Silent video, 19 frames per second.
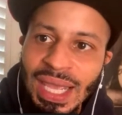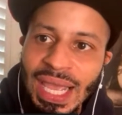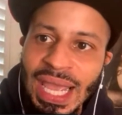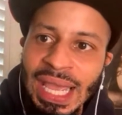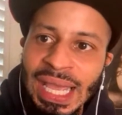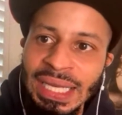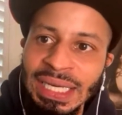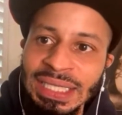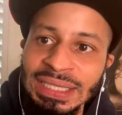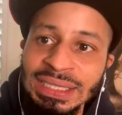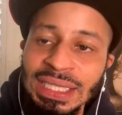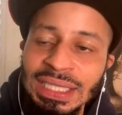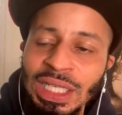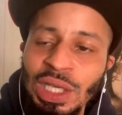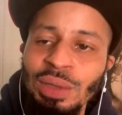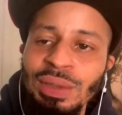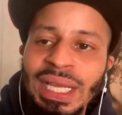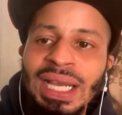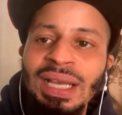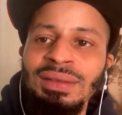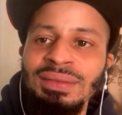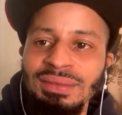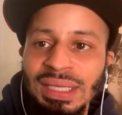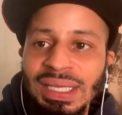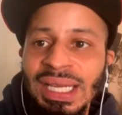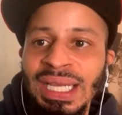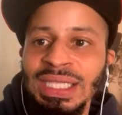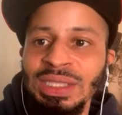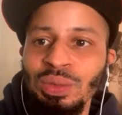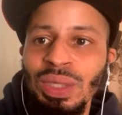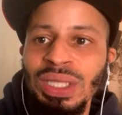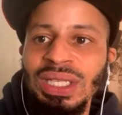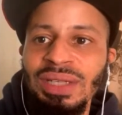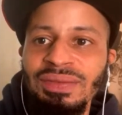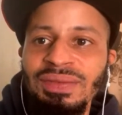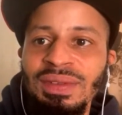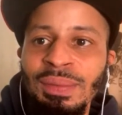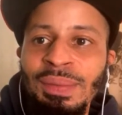And it's going to go down as one
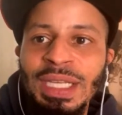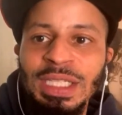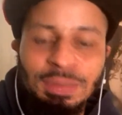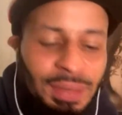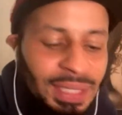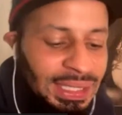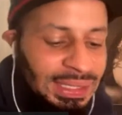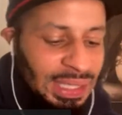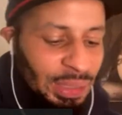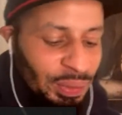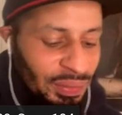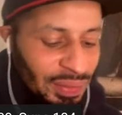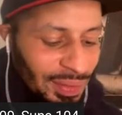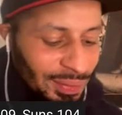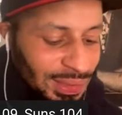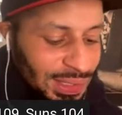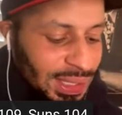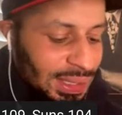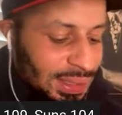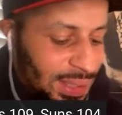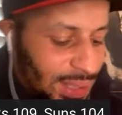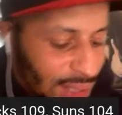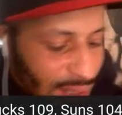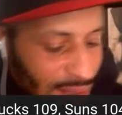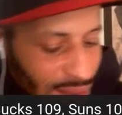of the best plays that we've ever seen.